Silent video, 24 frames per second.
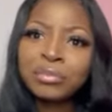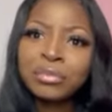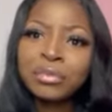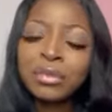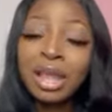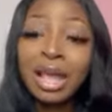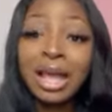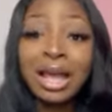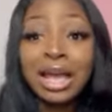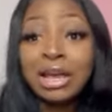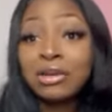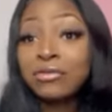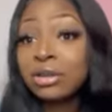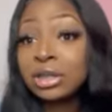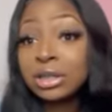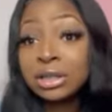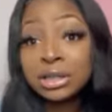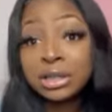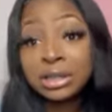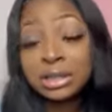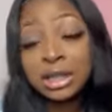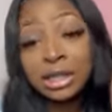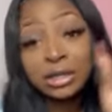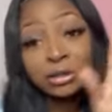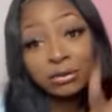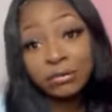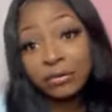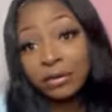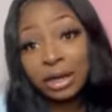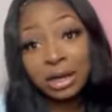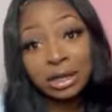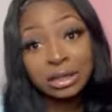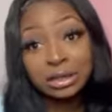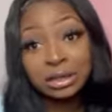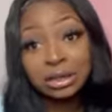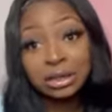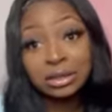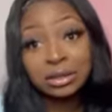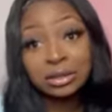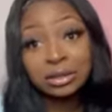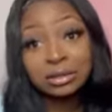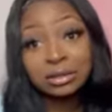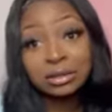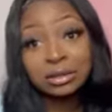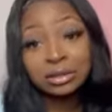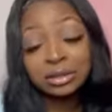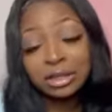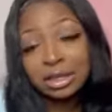I'm actually going to take no vaccine.
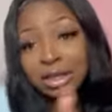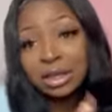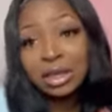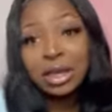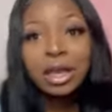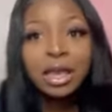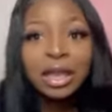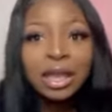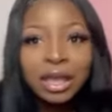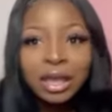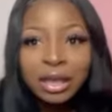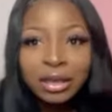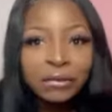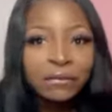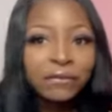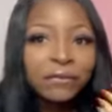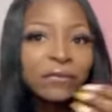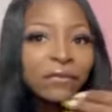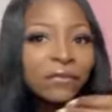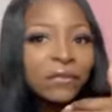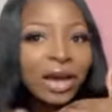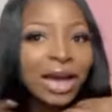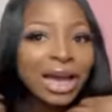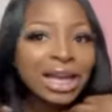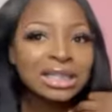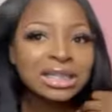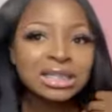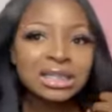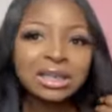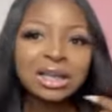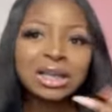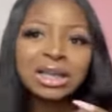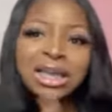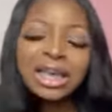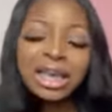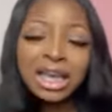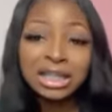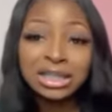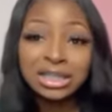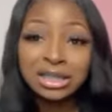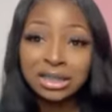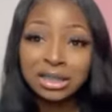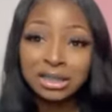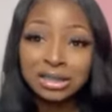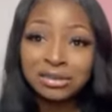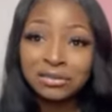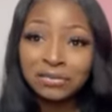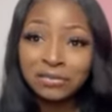If I still could catch
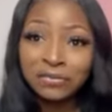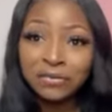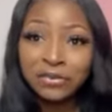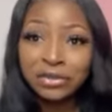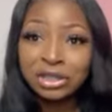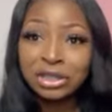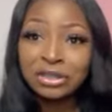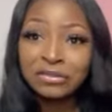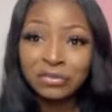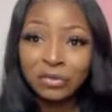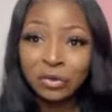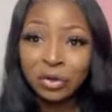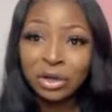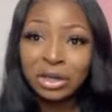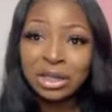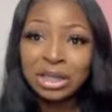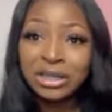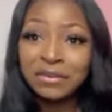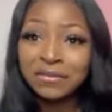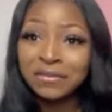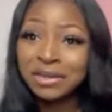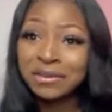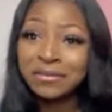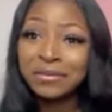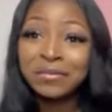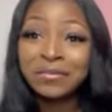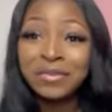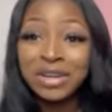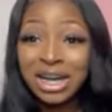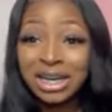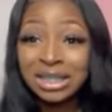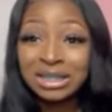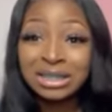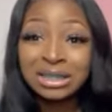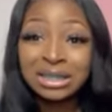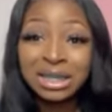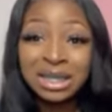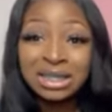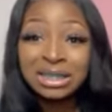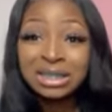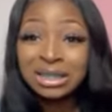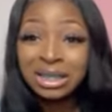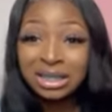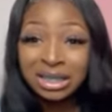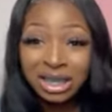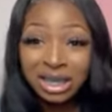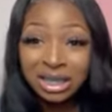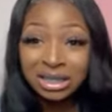it, first of all, even if I'm vaccinated, I
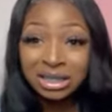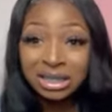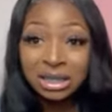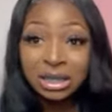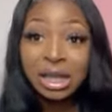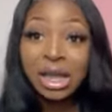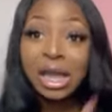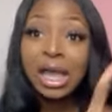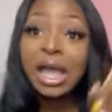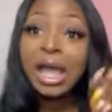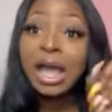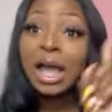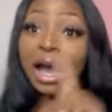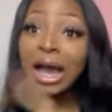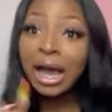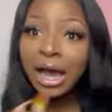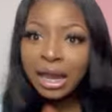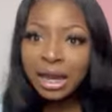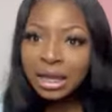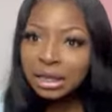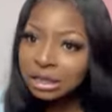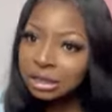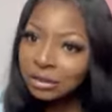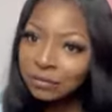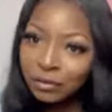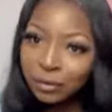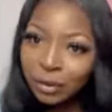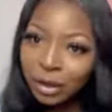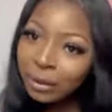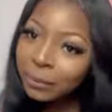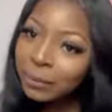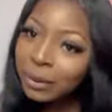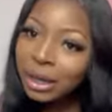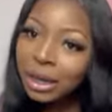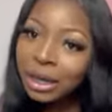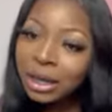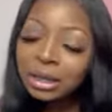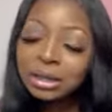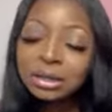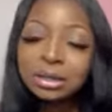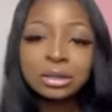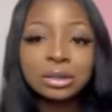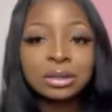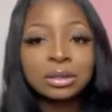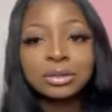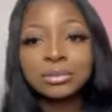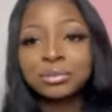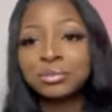still could catch it. And I still have to wear a
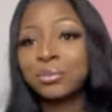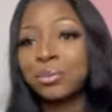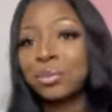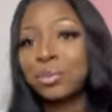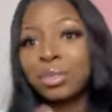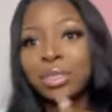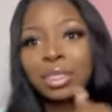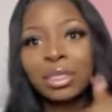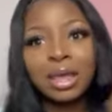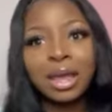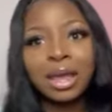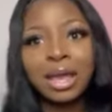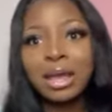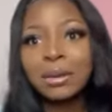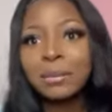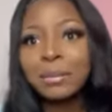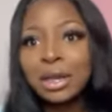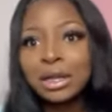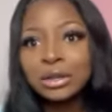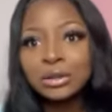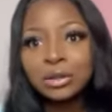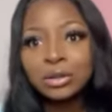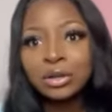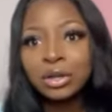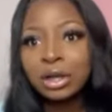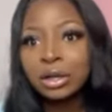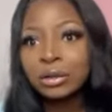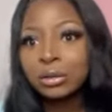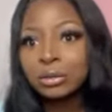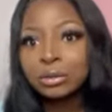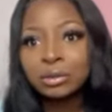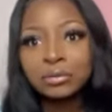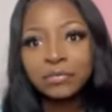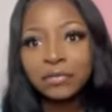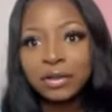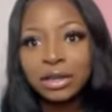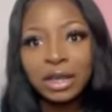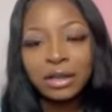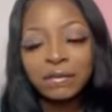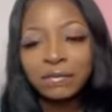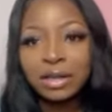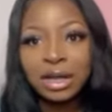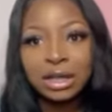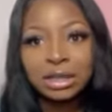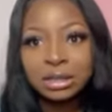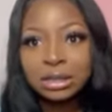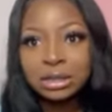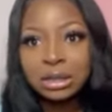mask. I might as well not get
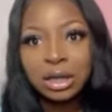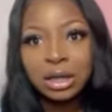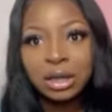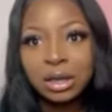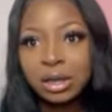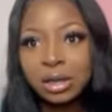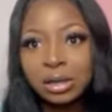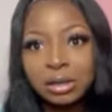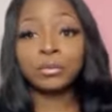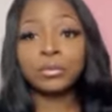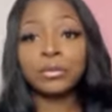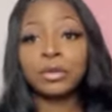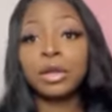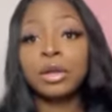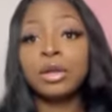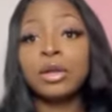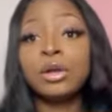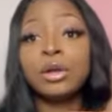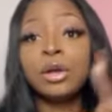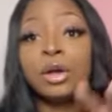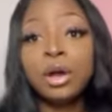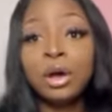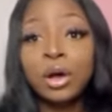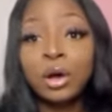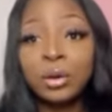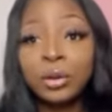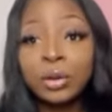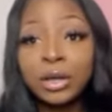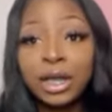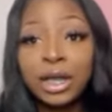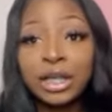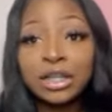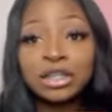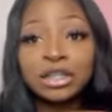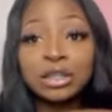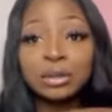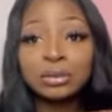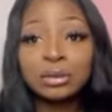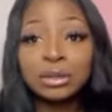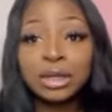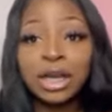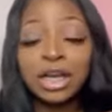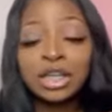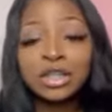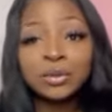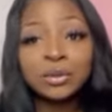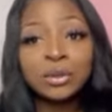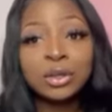vaccinated. Okay, so
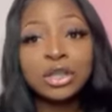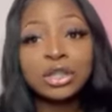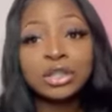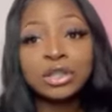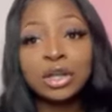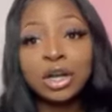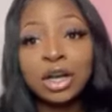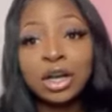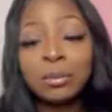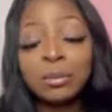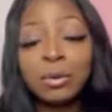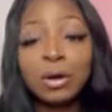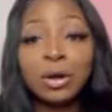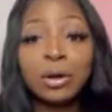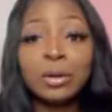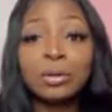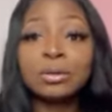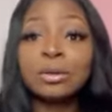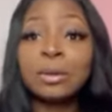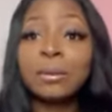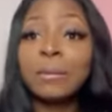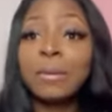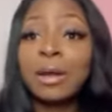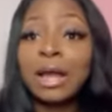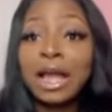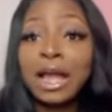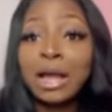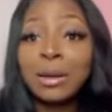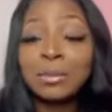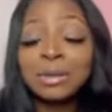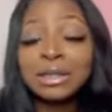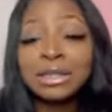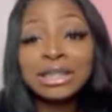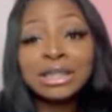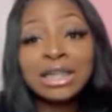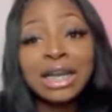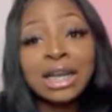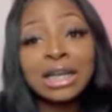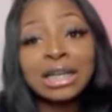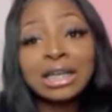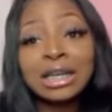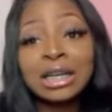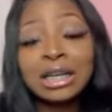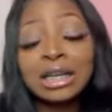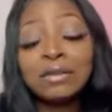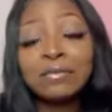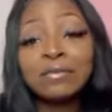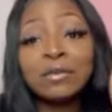next we're going to talk about Bahamas
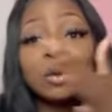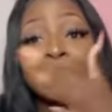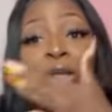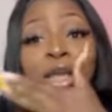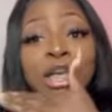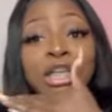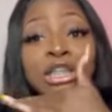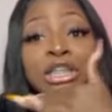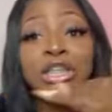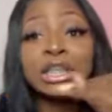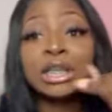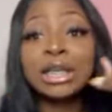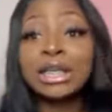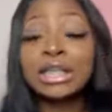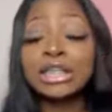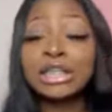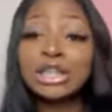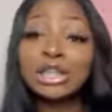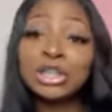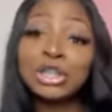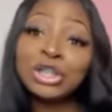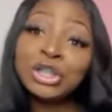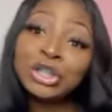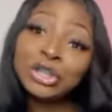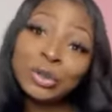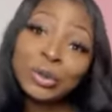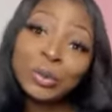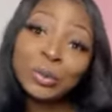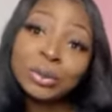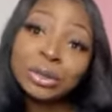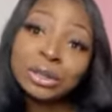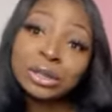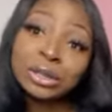Technical and Vocational Institute.